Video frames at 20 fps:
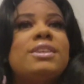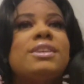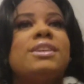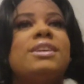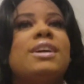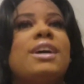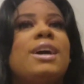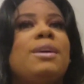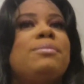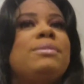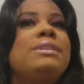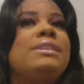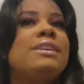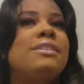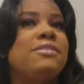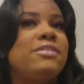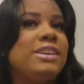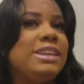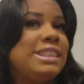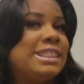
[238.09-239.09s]
I'm
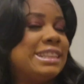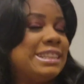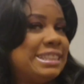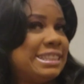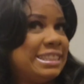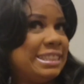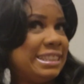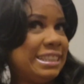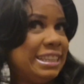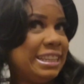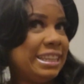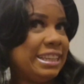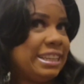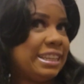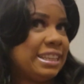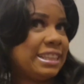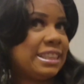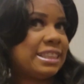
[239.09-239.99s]
loving the length.